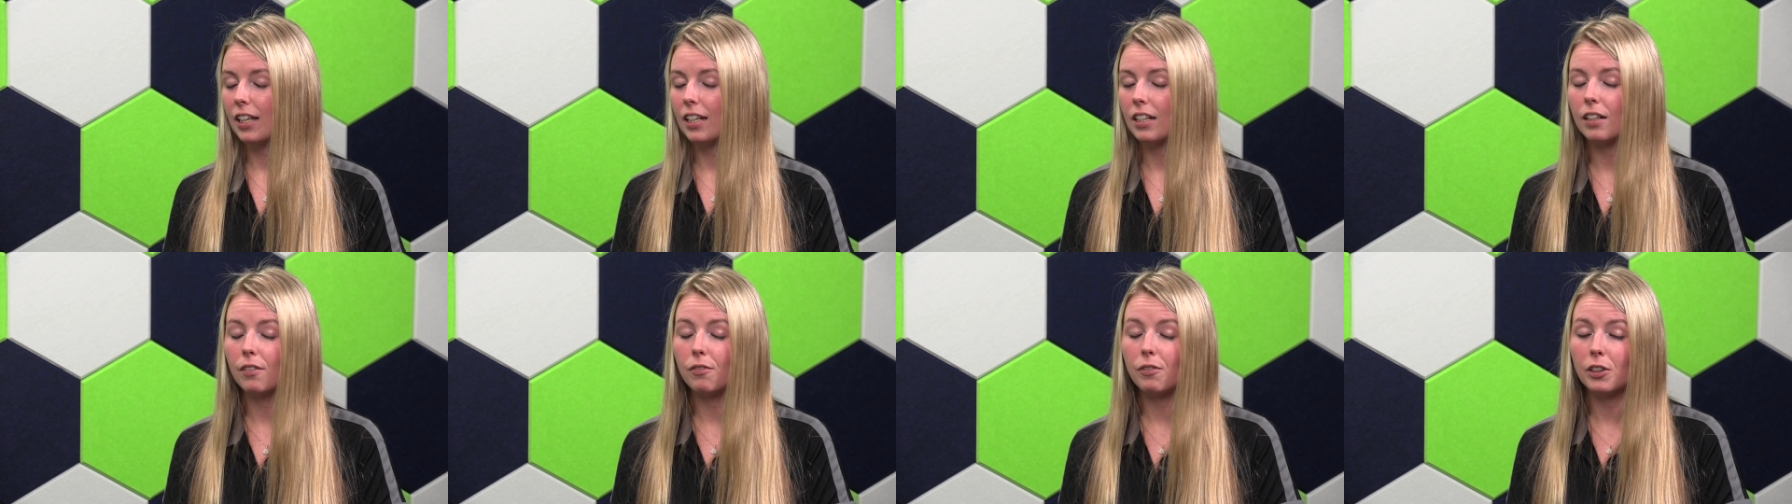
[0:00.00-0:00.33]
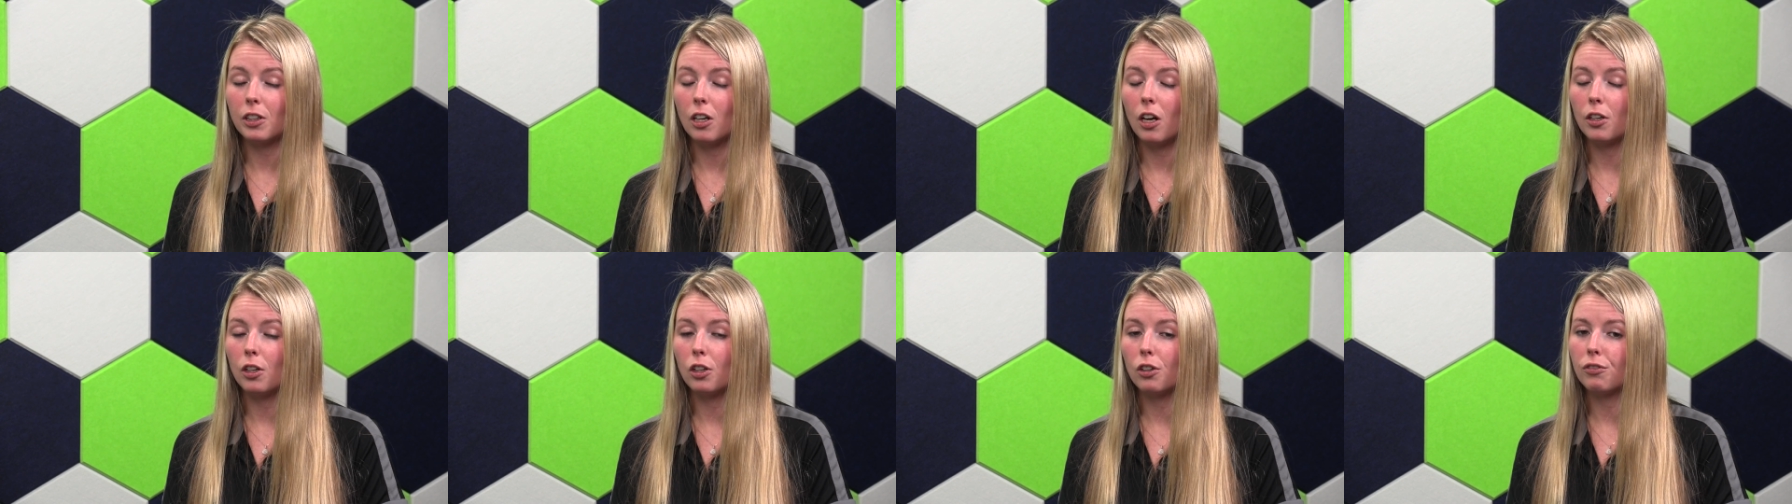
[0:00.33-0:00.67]
And if
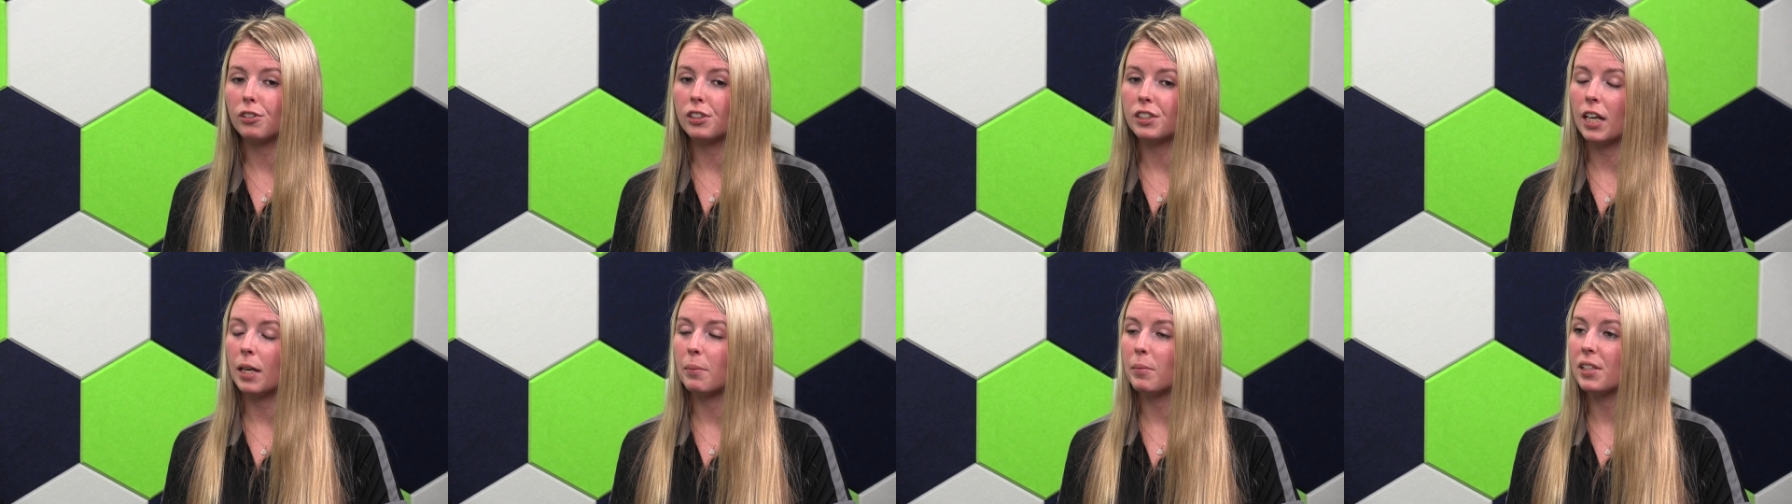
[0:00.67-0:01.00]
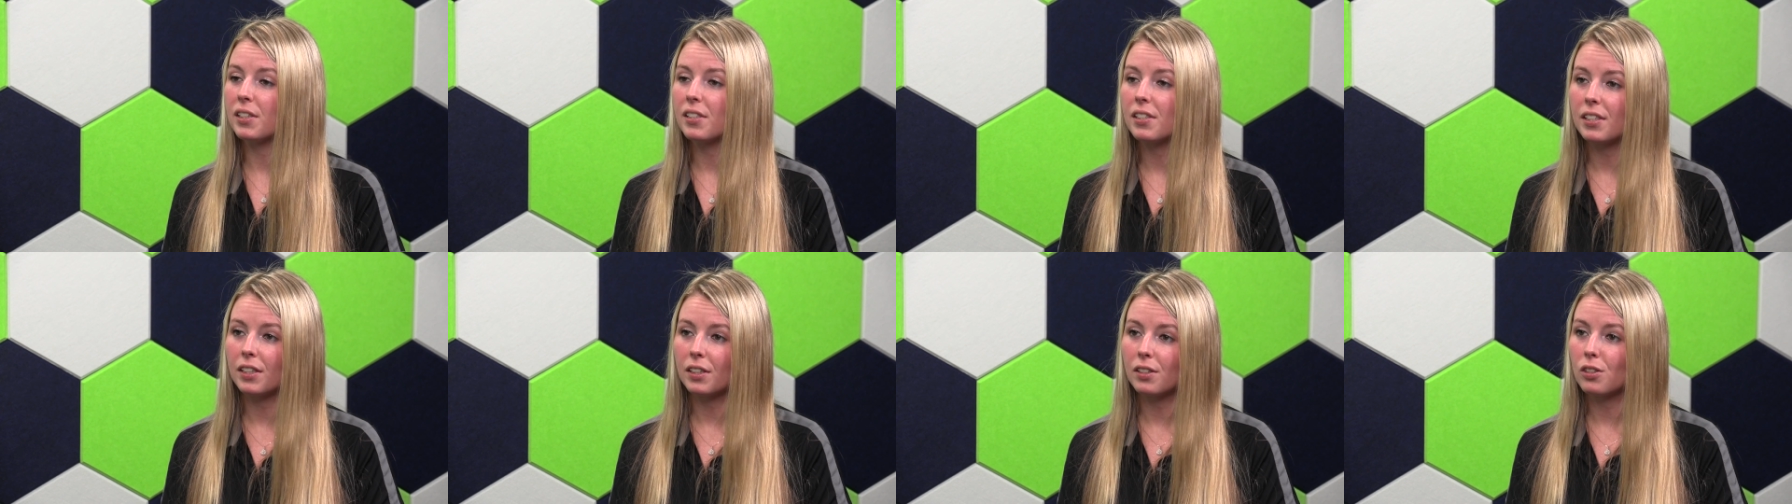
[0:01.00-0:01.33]
you're on overtime,
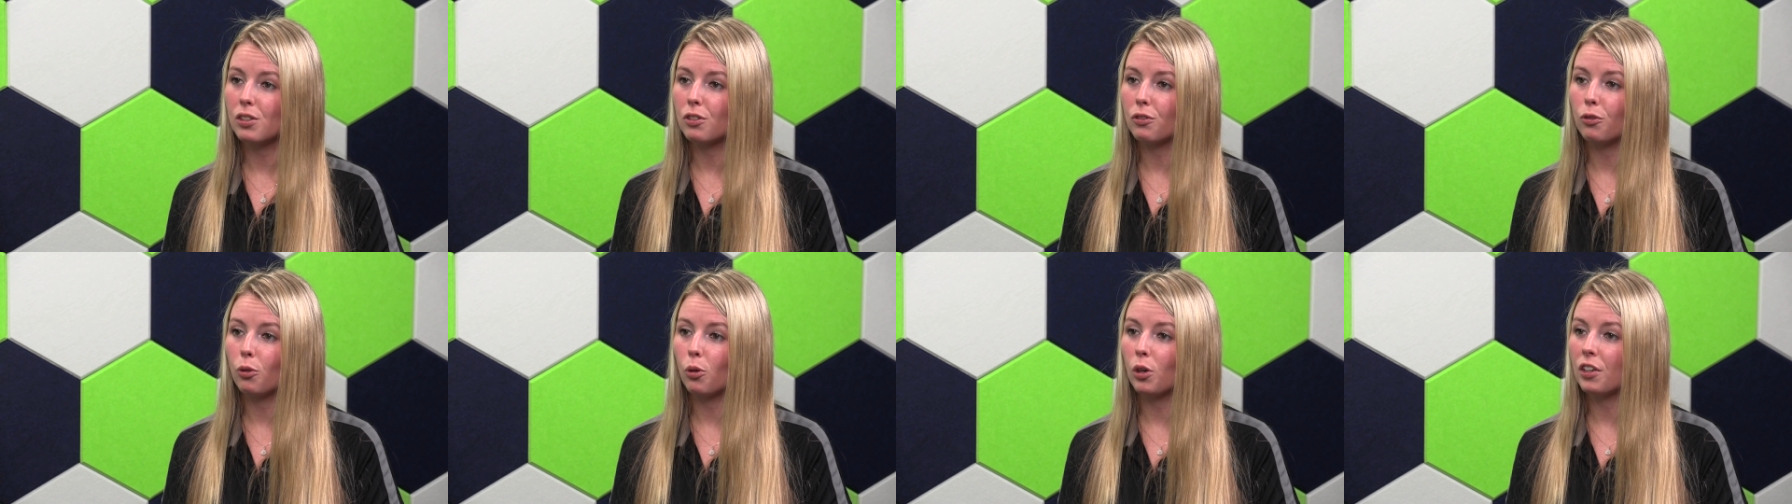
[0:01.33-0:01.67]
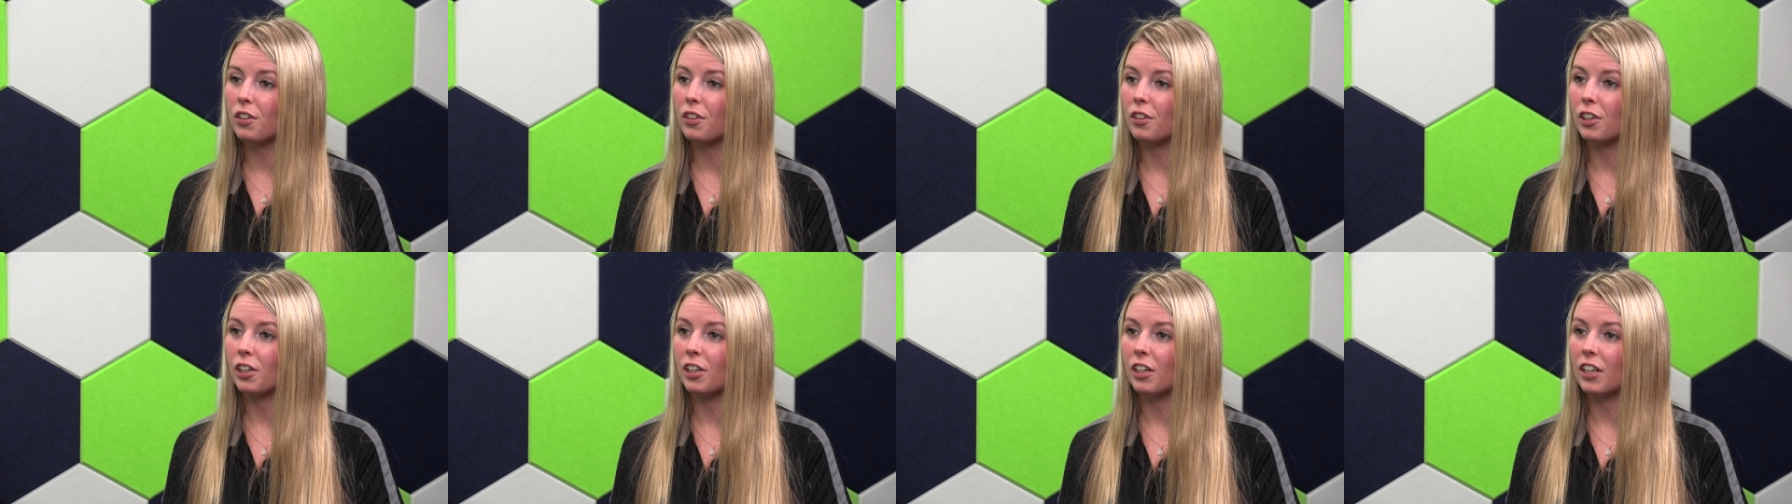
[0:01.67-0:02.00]
it's 6 to
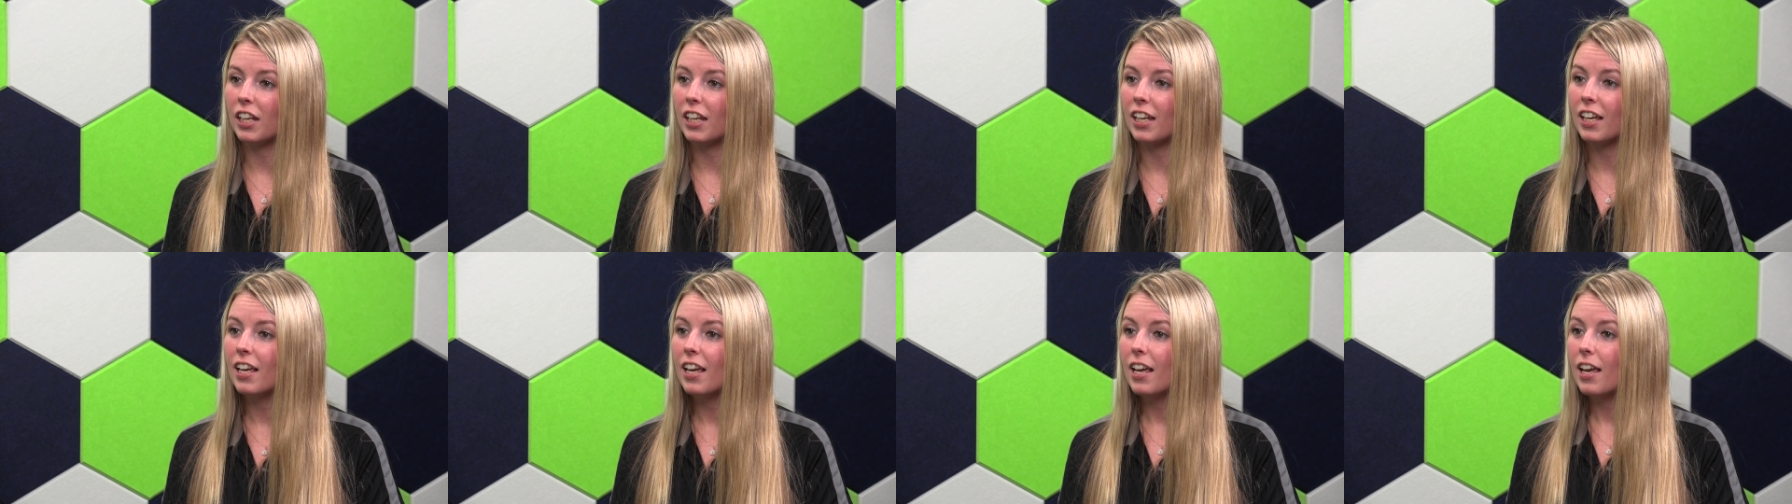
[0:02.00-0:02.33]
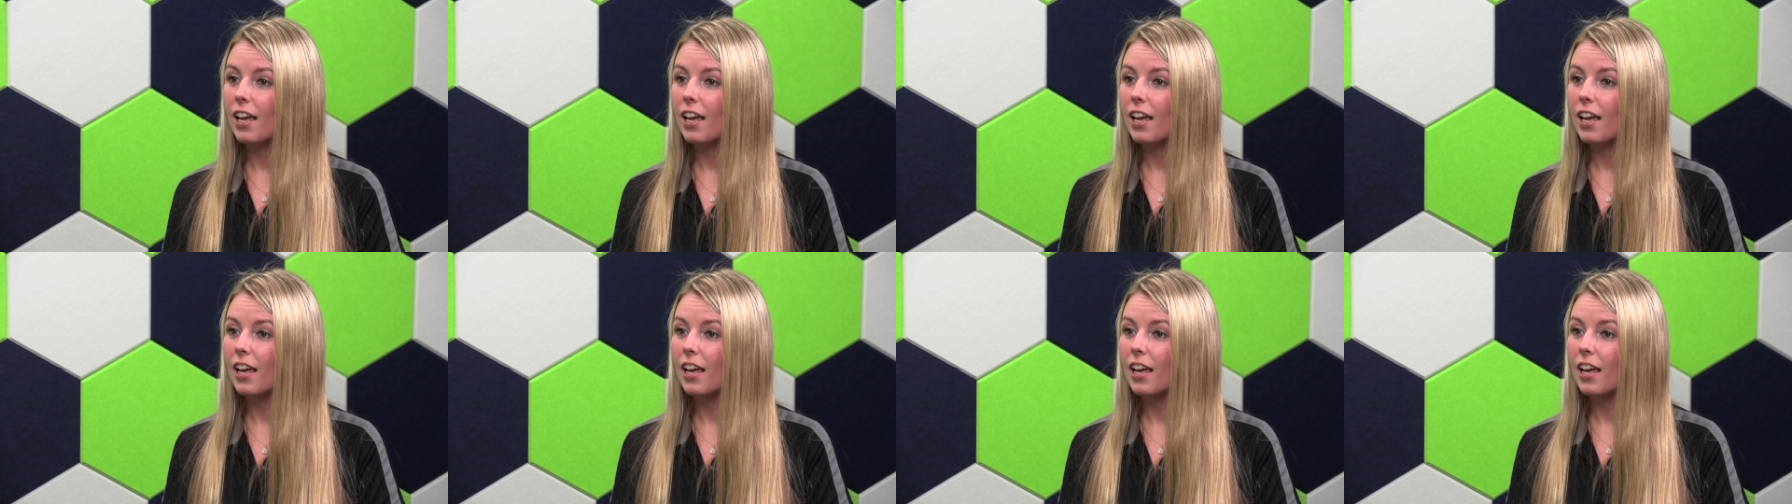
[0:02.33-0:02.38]
4:30.